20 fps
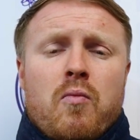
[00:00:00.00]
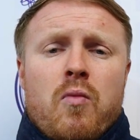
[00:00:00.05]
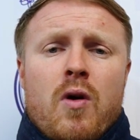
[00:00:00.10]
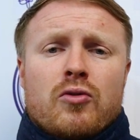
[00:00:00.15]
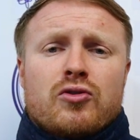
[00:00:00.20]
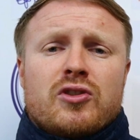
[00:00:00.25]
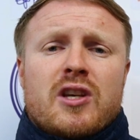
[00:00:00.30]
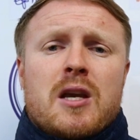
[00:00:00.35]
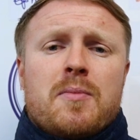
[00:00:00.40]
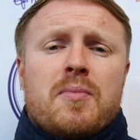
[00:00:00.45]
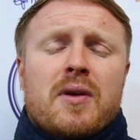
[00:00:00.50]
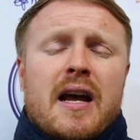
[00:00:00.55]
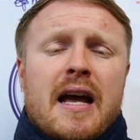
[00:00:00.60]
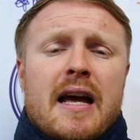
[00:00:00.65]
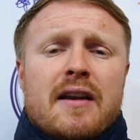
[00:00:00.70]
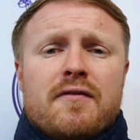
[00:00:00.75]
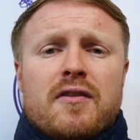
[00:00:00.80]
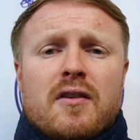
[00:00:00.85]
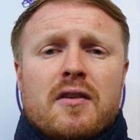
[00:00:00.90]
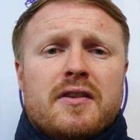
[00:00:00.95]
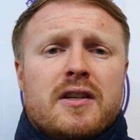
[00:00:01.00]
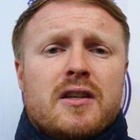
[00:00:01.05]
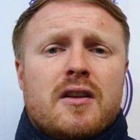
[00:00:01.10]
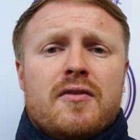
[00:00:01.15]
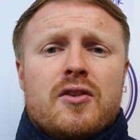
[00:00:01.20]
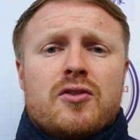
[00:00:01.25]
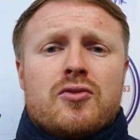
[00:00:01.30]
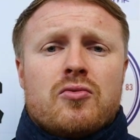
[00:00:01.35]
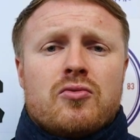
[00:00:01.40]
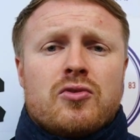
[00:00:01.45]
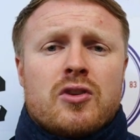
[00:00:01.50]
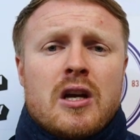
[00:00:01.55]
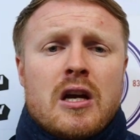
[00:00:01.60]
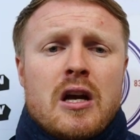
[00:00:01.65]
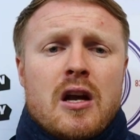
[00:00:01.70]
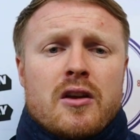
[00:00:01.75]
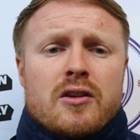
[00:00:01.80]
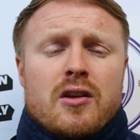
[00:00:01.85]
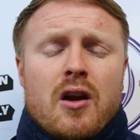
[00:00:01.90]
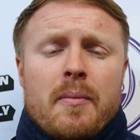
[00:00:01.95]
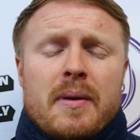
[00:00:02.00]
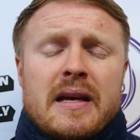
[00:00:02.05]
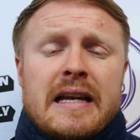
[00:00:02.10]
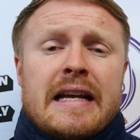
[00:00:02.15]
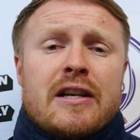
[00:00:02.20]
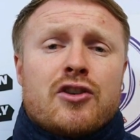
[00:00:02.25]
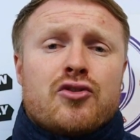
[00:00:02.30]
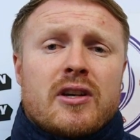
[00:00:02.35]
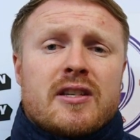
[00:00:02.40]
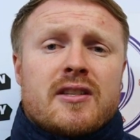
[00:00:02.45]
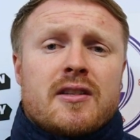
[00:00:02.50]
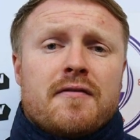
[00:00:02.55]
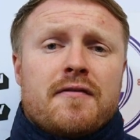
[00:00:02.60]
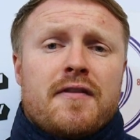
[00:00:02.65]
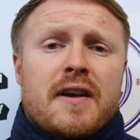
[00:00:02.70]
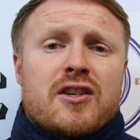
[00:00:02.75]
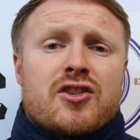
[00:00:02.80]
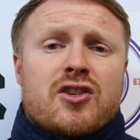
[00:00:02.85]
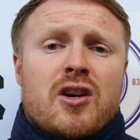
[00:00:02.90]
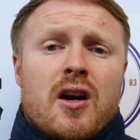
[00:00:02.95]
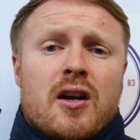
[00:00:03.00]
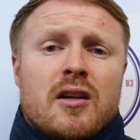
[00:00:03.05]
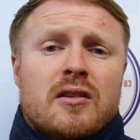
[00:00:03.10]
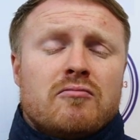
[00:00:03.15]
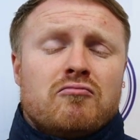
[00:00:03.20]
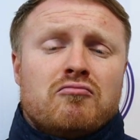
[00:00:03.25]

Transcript: whilst keeping a handful of individuals. So it'll be an interesting fixture.